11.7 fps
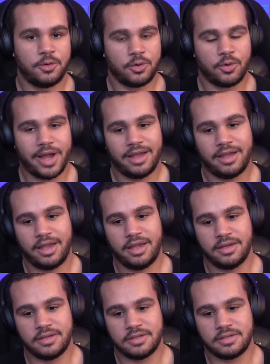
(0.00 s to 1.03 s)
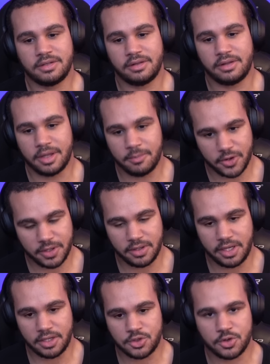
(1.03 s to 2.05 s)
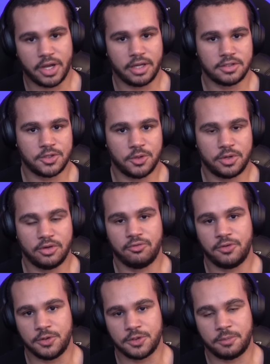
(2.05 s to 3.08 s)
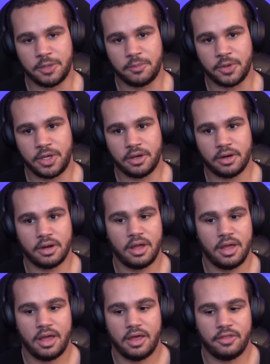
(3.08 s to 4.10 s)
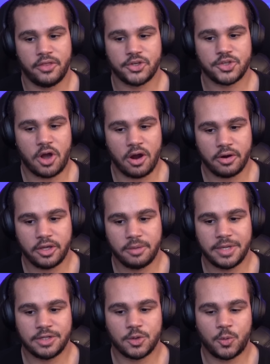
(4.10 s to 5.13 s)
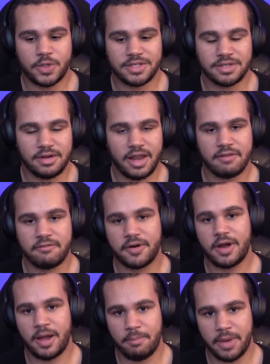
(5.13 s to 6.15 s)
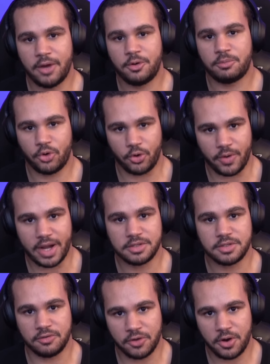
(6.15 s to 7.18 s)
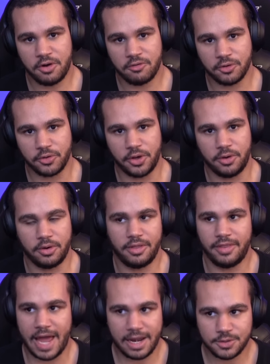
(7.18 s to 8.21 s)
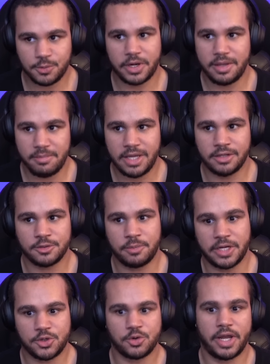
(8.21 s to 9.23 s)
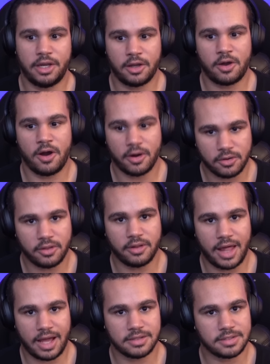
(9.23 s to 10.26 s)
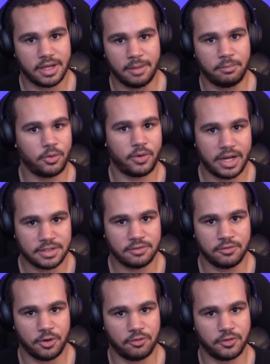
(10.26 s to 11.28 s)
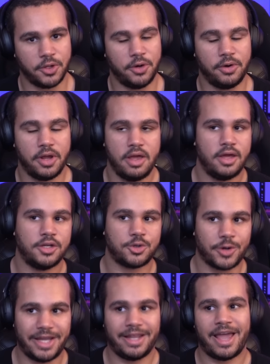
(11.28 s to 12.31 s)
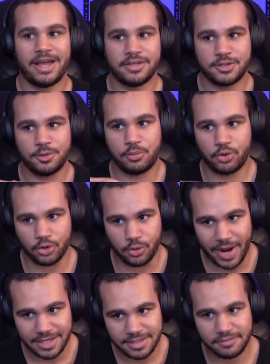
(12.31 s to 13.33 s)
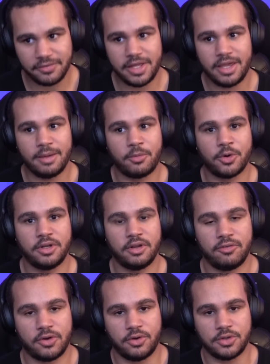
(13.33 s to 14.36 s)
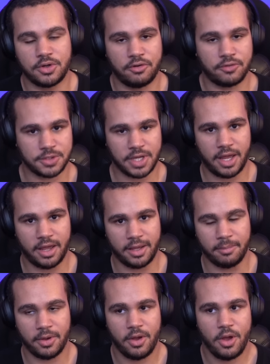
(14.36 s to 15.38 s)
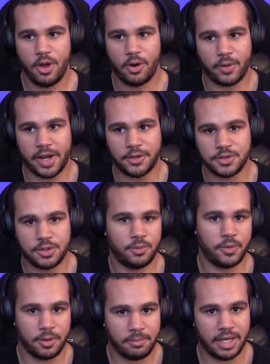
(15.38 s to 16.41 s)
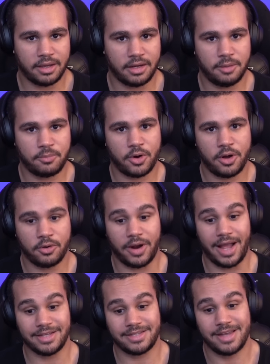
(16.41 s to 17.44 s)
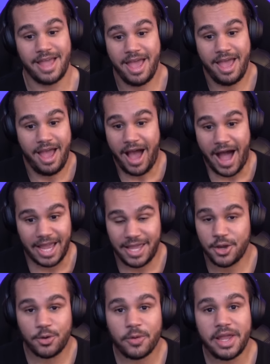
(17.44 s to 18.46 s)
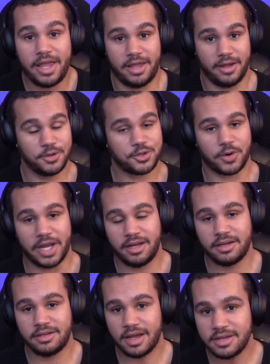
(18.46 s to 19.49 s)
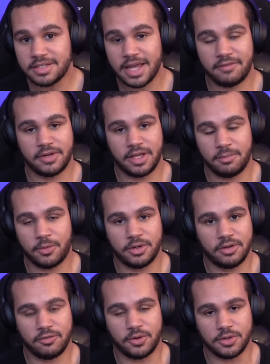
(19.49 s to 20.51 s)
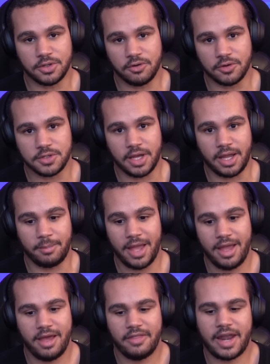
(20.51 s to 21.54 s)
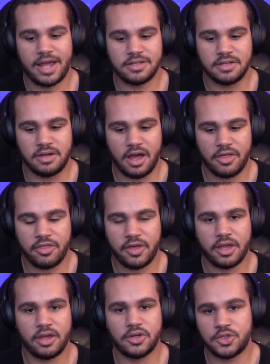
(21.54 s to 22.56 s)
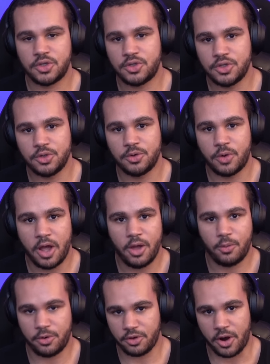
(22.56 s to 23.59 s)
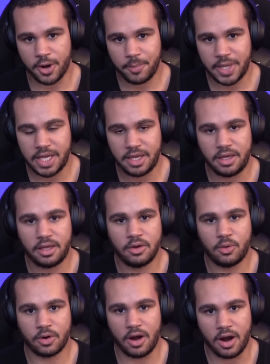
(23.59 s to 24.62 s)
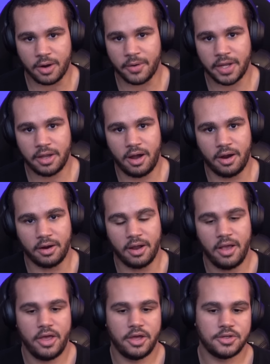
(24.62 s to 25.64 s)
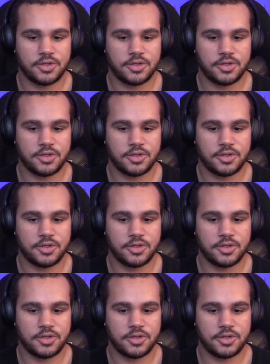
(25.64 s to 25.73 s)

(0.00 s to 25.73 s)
So Greg is deliberately trying to confuse people here this argument was never about progressive overload. That is what he means by training harder than last time, progressive overload. Training has to progressively more difficult over time, or else you won't make any progress. I agree. Training does have to get more difficult over time. That has nothing to do with RPE or RIR.